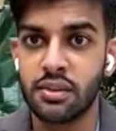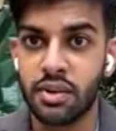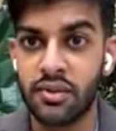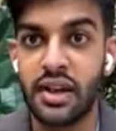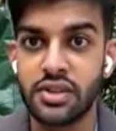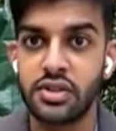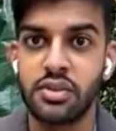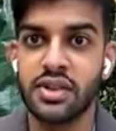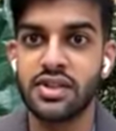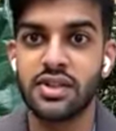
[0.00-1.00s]
provide you
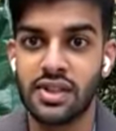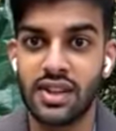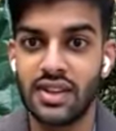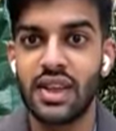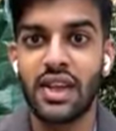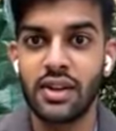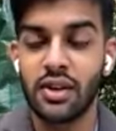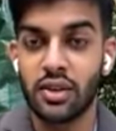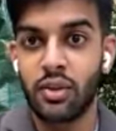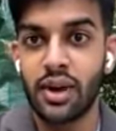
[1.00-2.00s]
with the skills that they
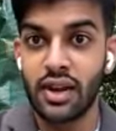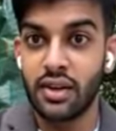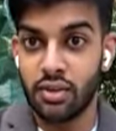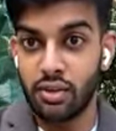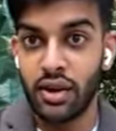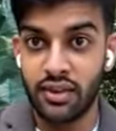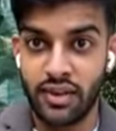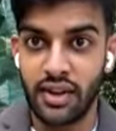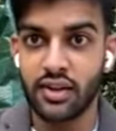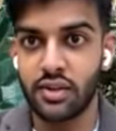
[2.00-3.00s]
acquire throughout
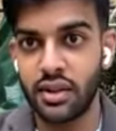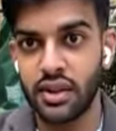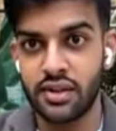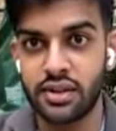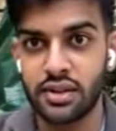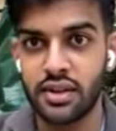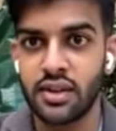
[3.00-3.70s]
their careers,